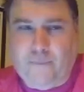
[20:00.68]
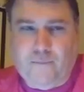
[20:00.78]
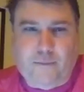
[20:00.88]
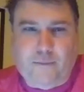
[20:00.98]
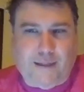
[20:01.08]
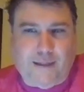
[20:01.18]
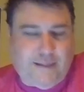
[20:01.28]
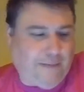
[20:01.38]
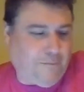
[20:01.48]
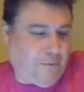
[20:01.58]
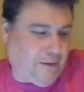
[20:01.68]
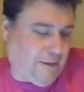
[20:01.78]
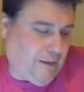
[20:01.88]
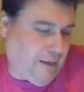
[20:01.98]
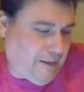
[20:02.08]
because Deep
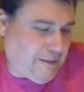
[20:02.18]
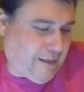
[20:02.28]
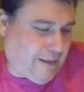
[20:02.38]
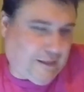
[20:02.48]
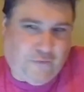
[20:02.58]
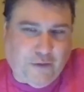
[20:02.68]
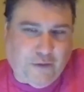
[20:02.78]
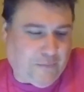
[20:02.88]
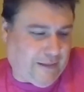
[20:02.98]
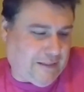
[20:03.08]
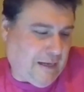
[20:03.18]
Murder is the next film, and it's...